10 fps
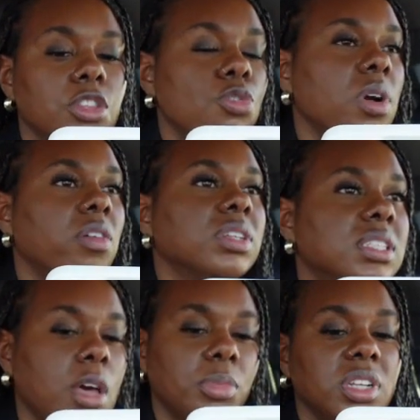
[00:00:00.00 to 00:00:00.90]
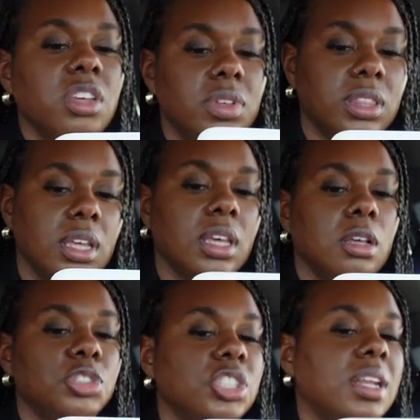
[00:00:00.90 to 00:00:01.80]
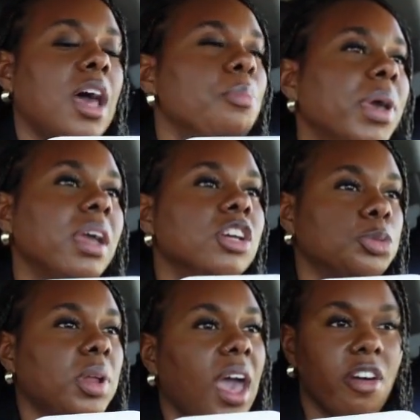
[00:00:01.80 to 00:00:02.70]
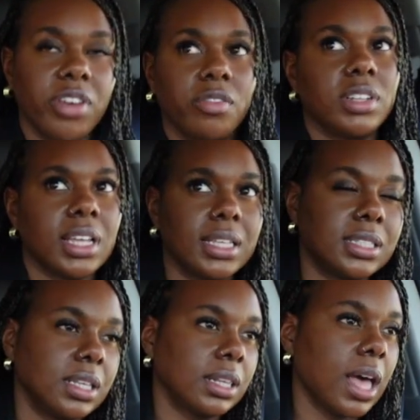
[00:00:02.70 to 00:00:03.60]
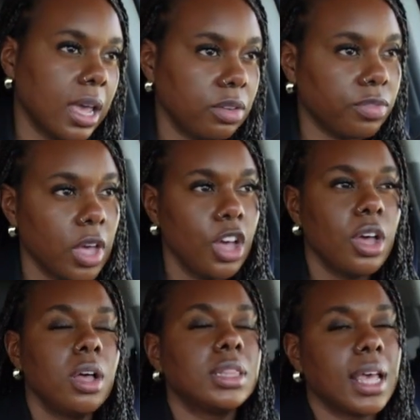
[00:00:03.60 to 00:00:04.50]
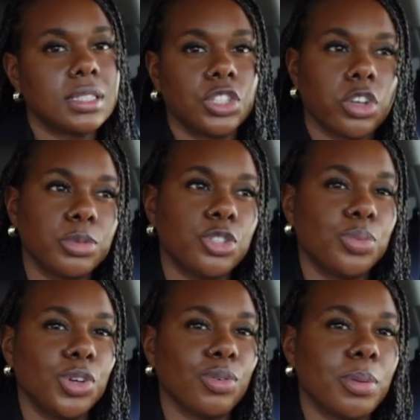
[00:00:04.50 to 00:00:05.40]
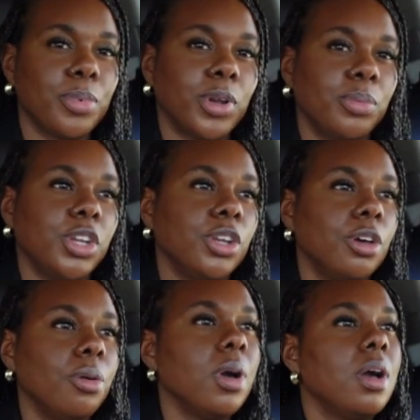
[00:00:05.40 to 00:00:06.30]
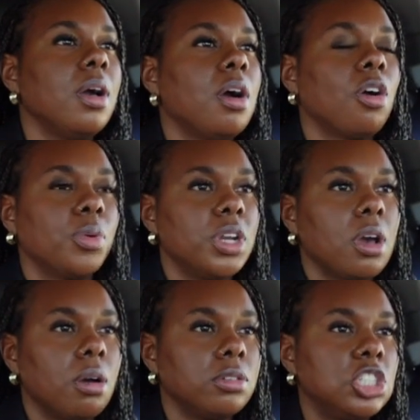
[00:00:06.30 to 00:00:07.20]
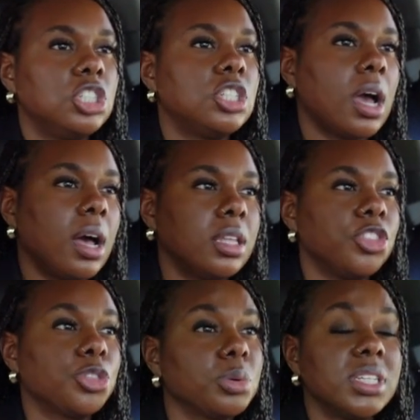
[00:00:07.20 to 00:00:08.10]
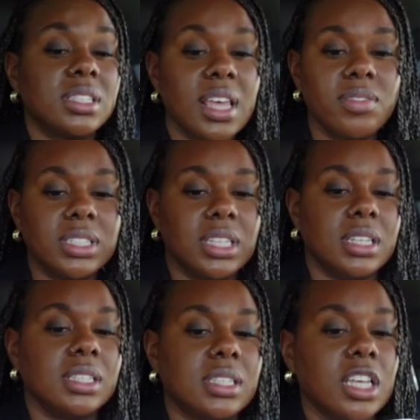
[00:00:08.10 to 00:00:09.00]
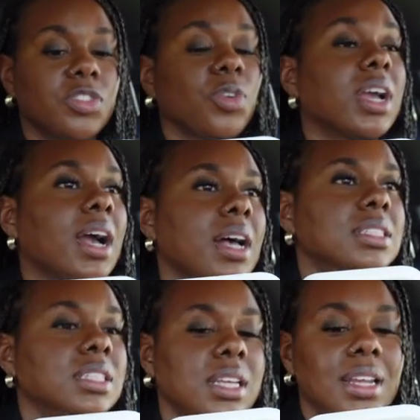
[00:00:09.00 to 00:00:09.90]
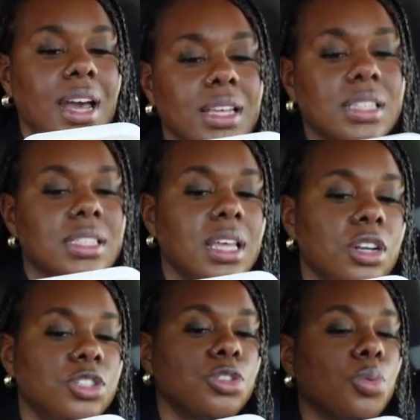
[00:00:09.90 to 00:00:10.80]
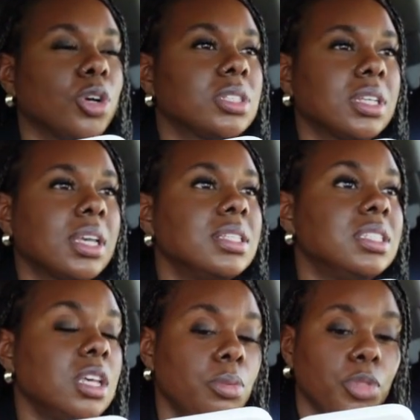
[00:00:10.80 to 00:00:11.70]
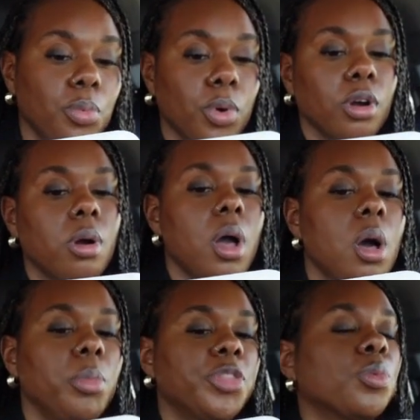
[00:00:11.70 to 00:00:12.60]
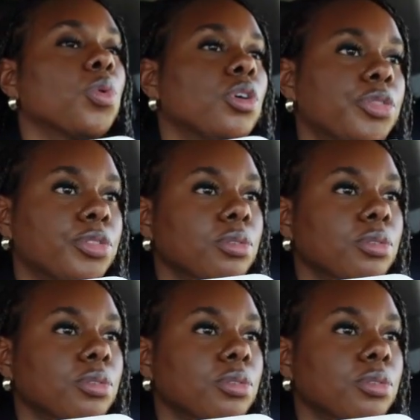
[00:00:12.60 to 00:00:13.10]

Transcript: Whoever shall believeth in him should not perish but have everlasting life. That's the scripture we grew up on and we know. John 3:17 says, for God sent not his son into the world to condemn the world, but the world